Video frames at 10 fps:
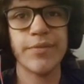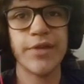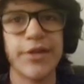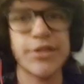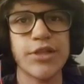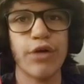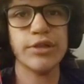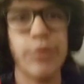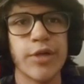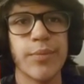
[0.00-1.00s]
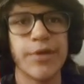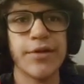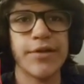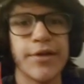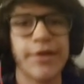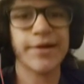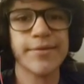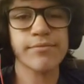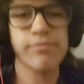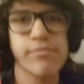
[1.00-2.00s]
I mean, like, it doesn't always work, but yeah.
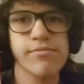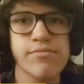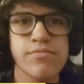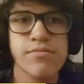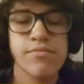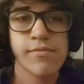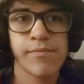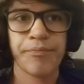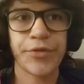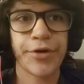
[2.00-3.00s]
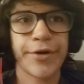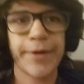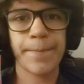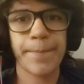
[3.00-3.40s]
Okay,